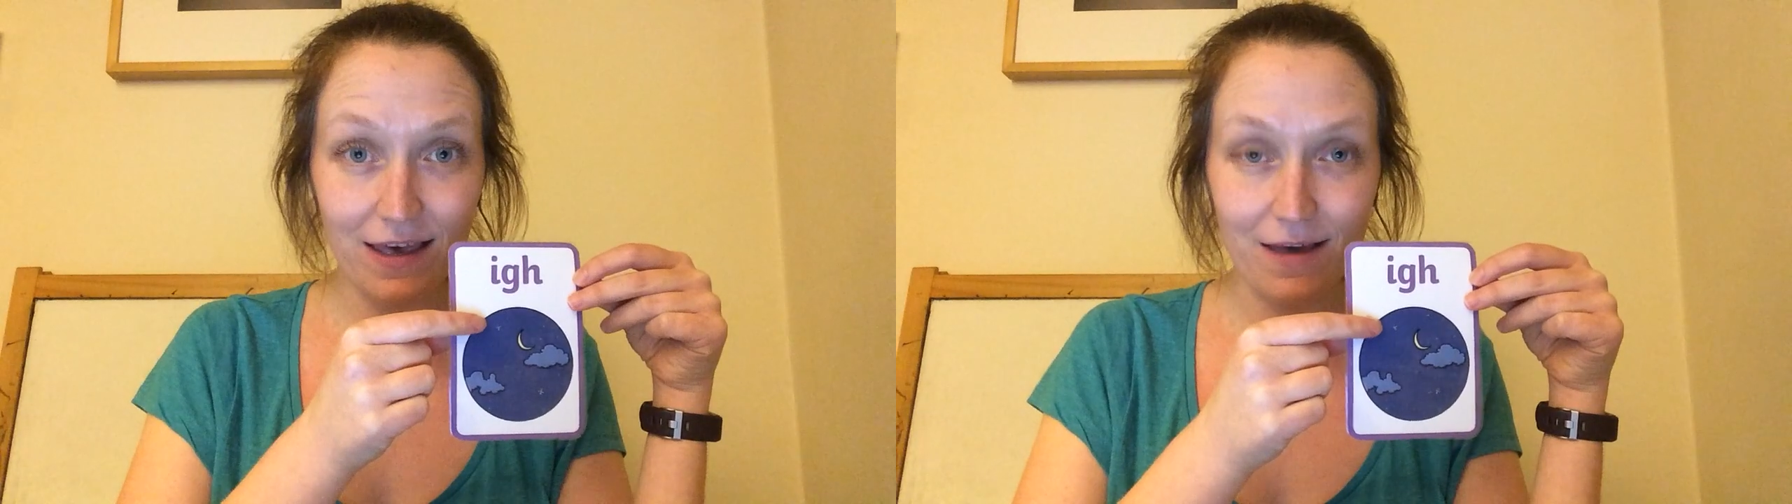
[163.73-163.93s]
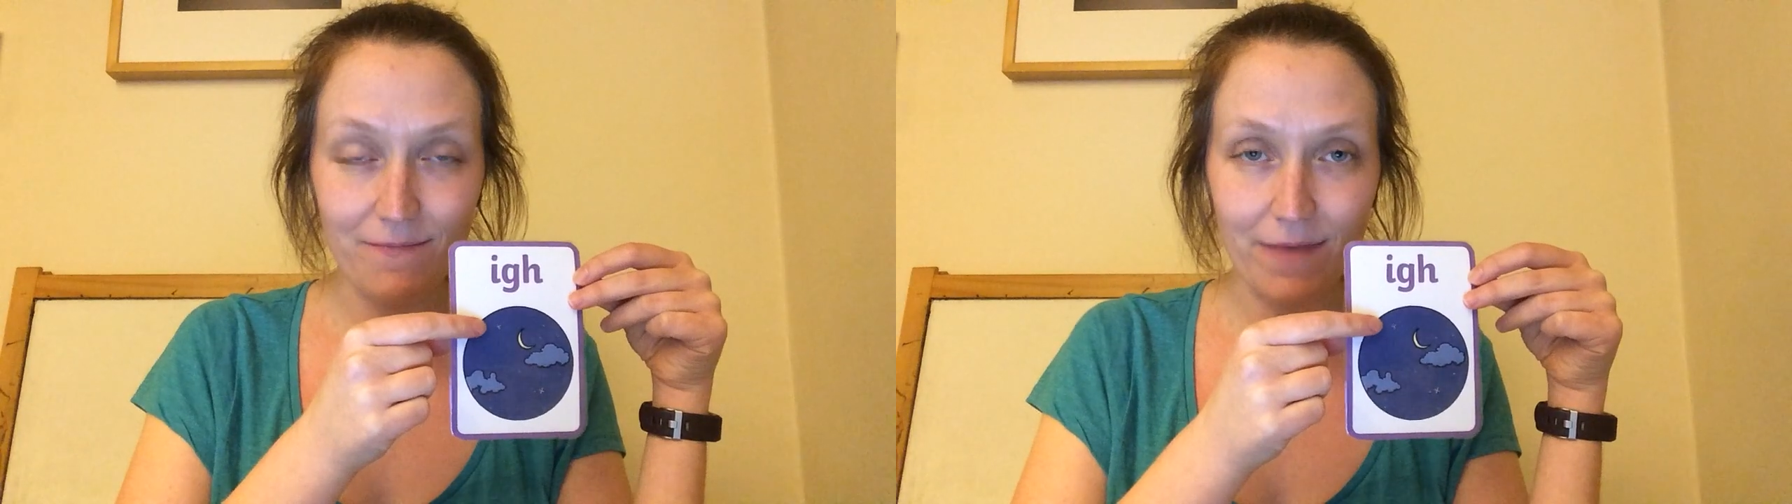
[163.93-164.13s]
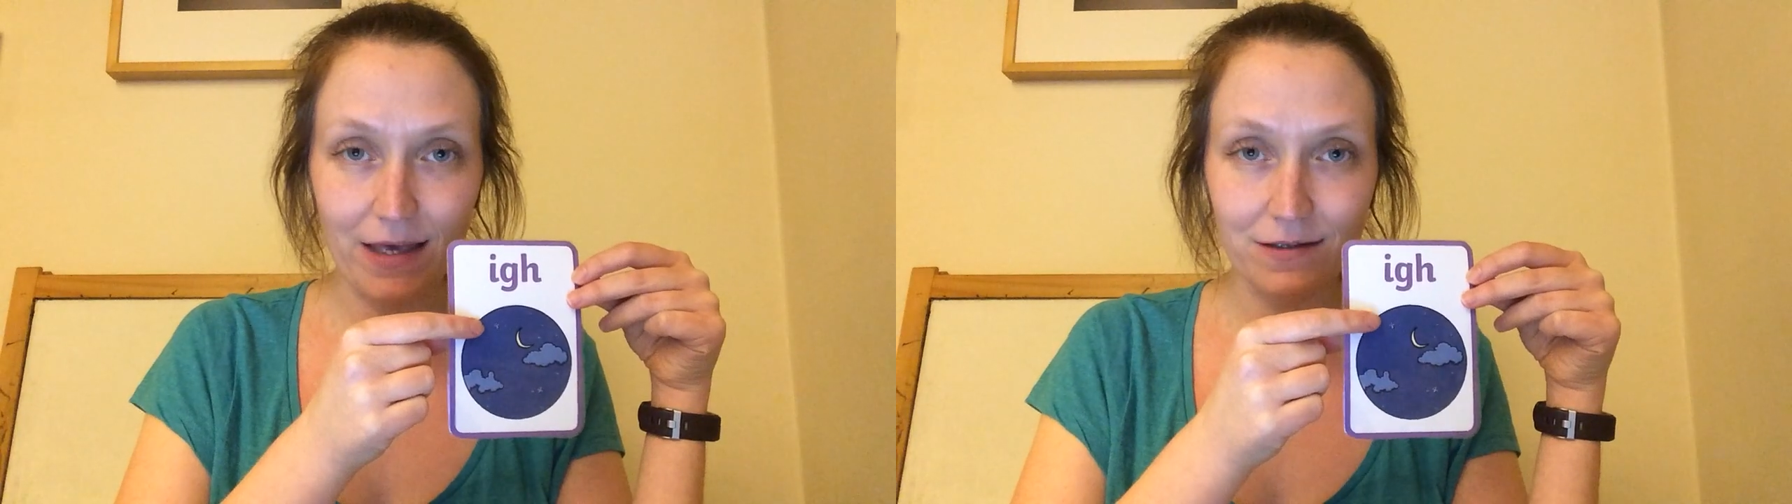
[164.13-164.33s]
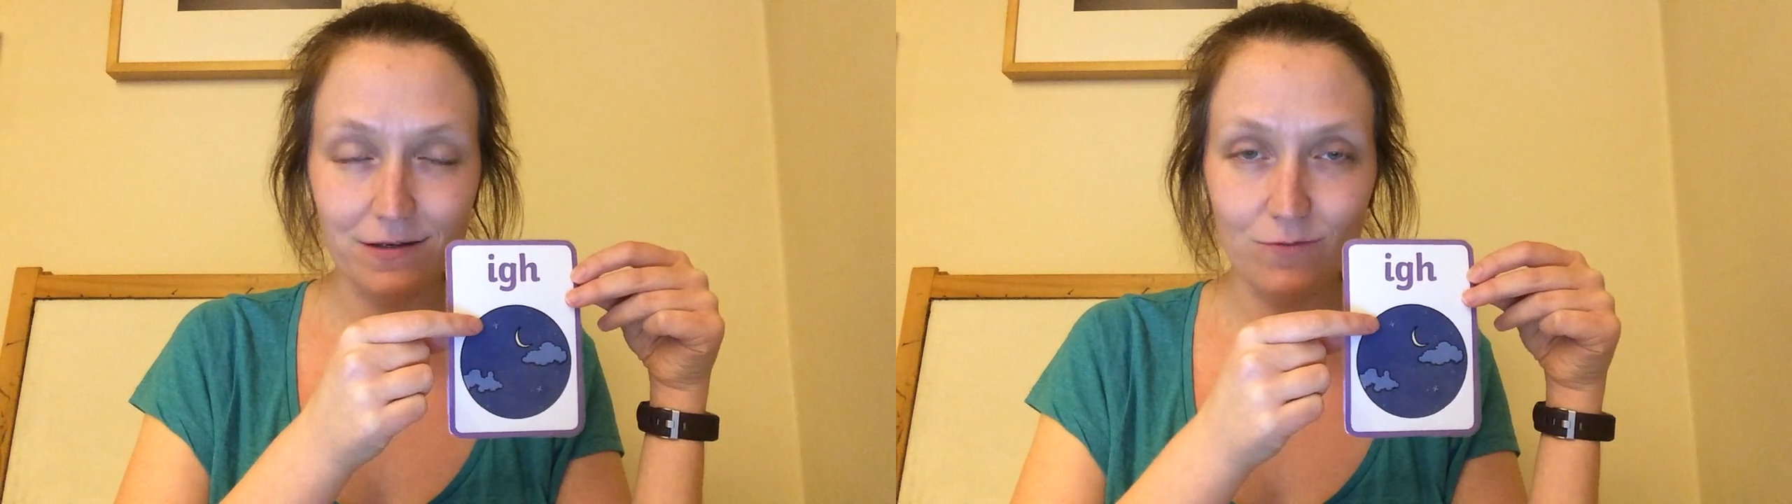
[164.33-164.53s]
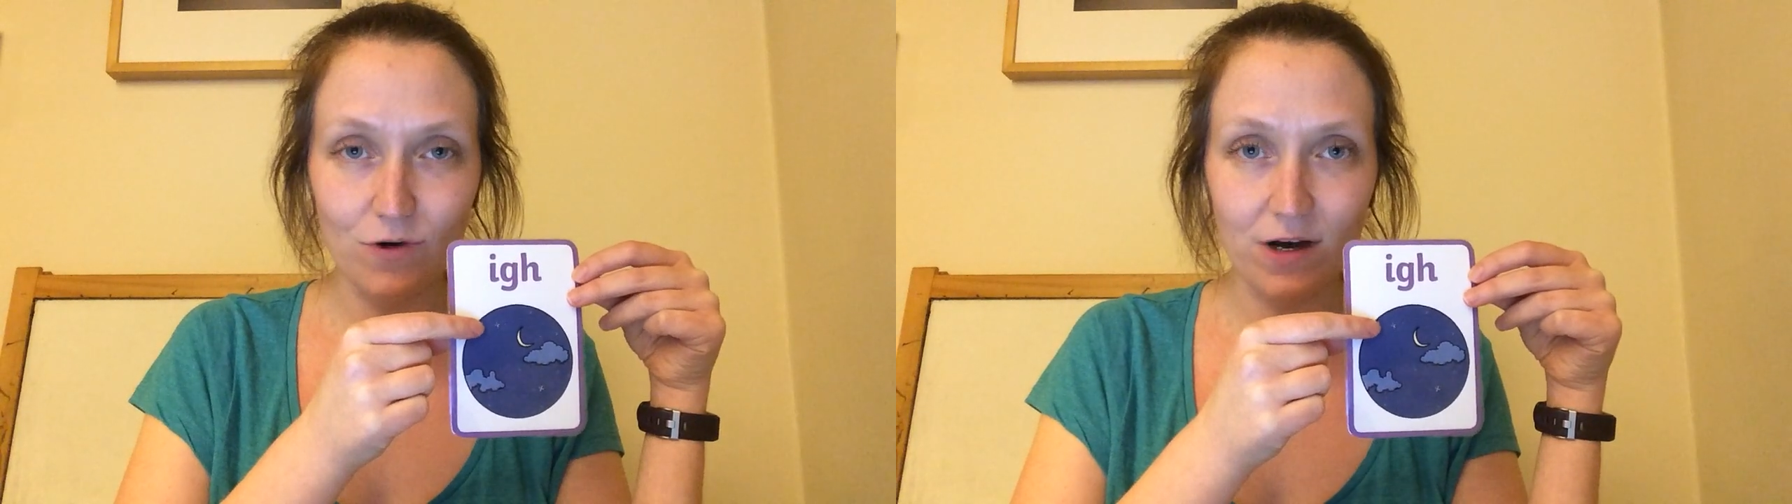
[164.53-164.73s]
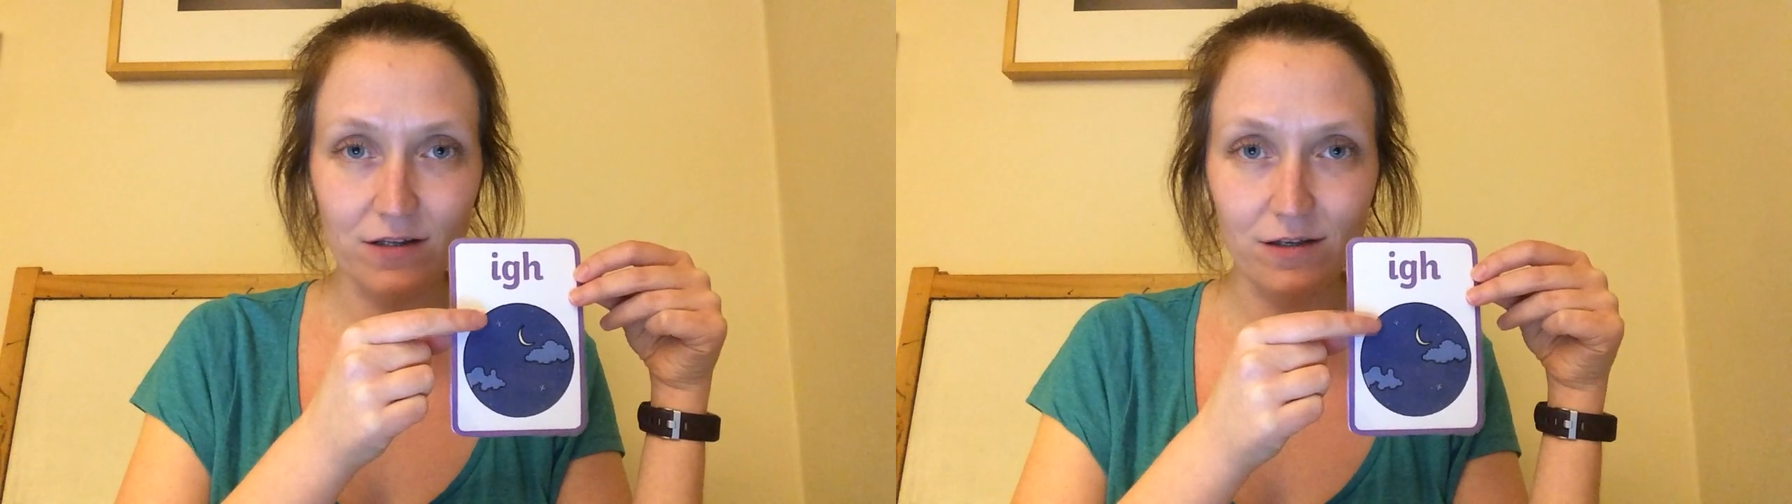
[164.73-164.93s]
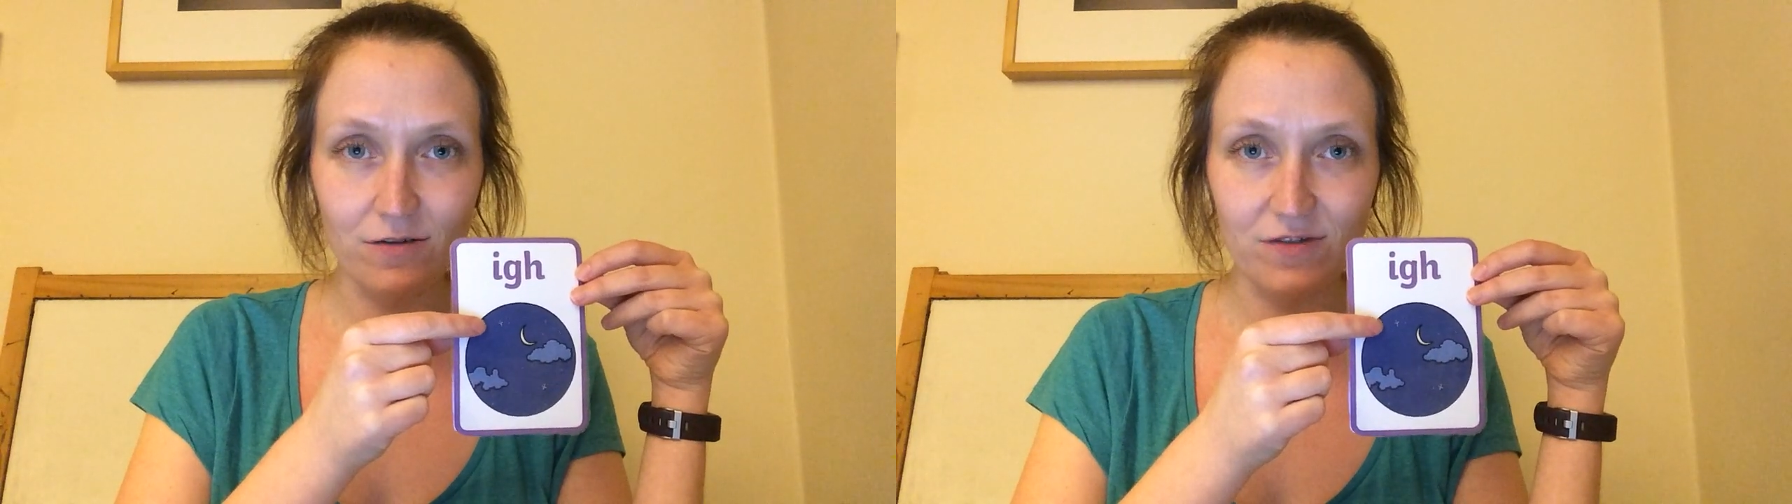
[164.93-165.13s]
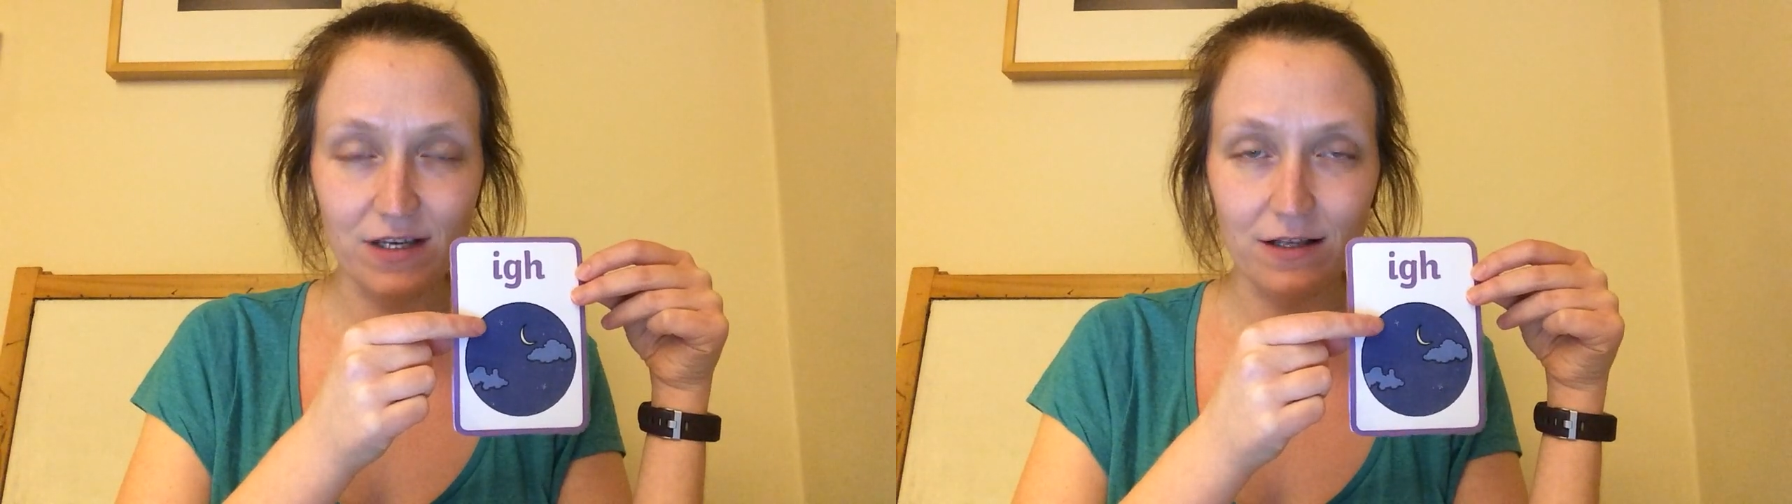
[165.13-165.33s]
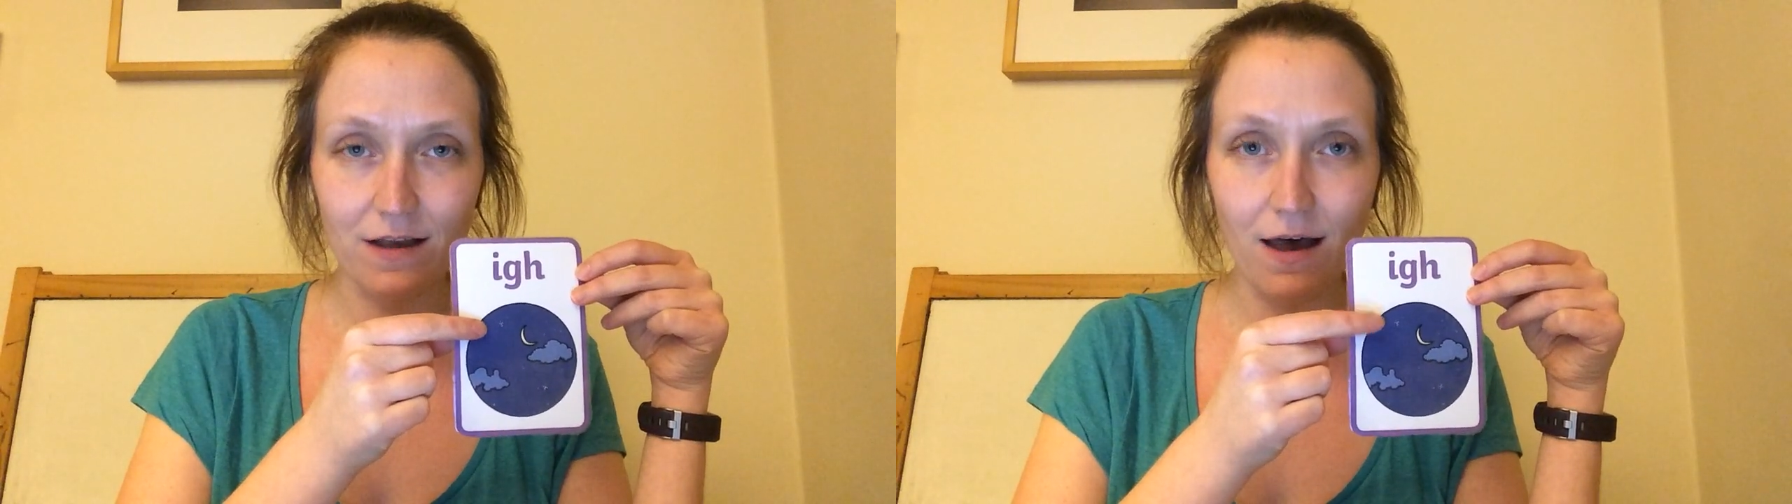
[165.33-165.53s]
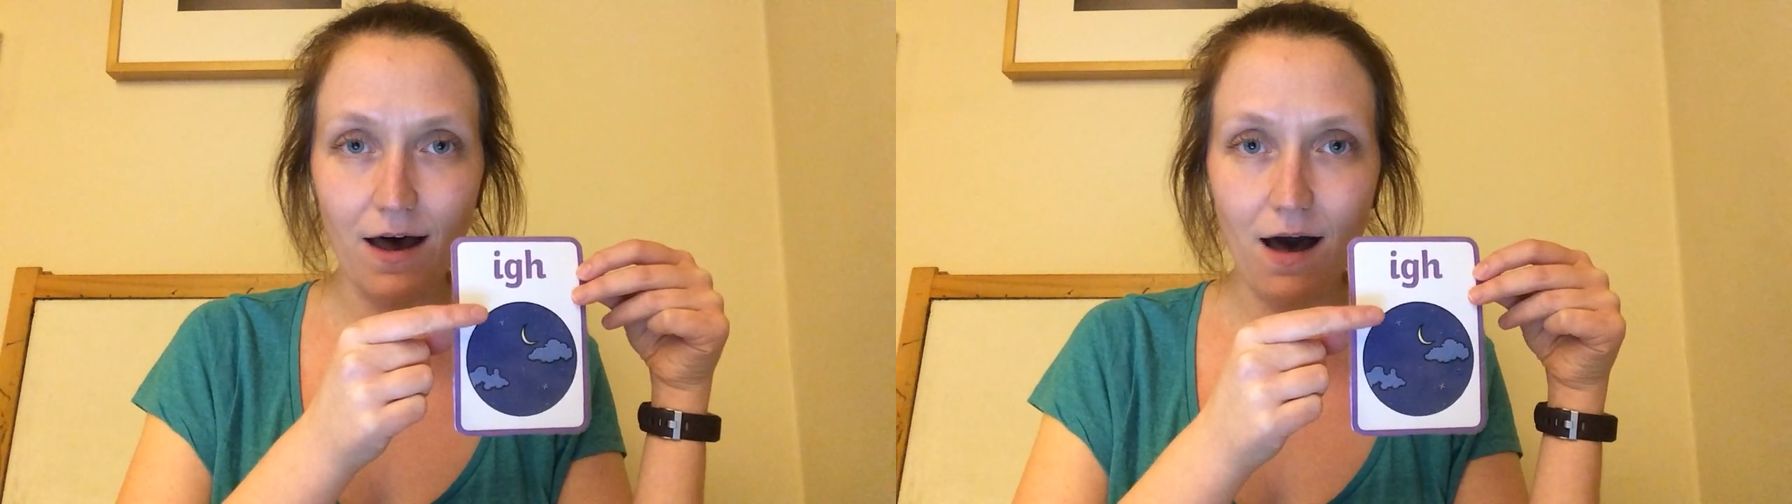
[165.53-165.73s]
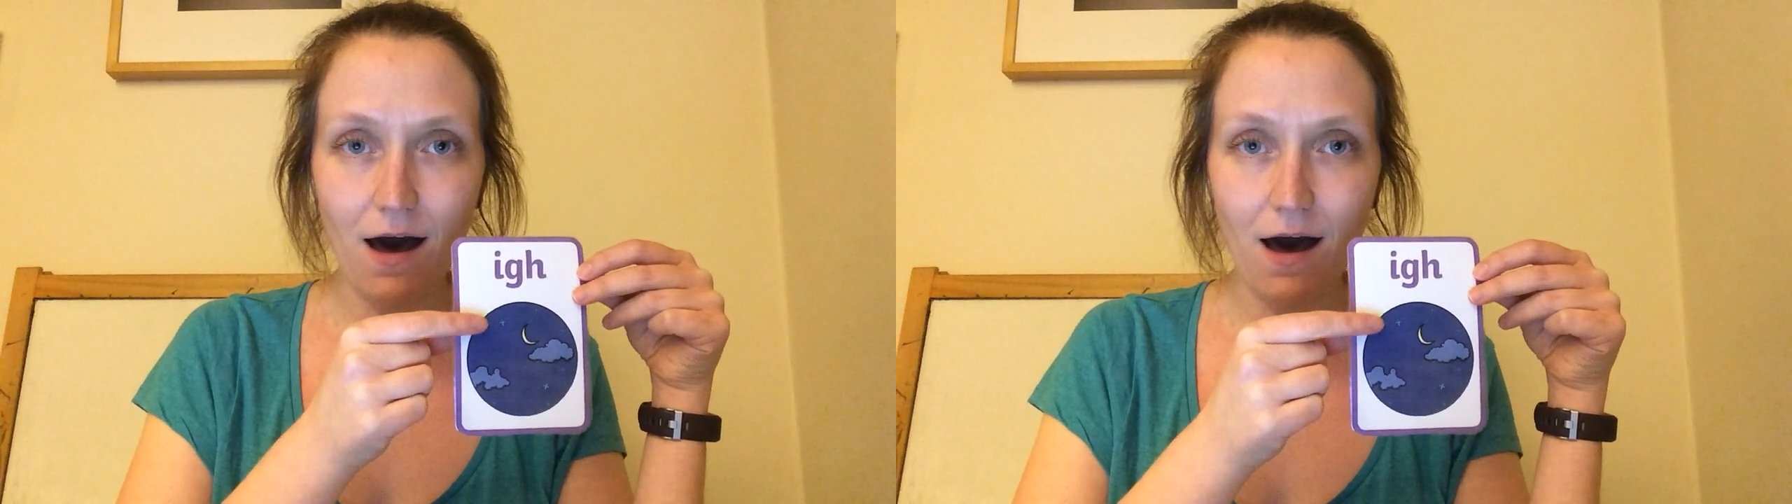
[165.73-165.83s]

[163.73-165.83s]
can make some words using the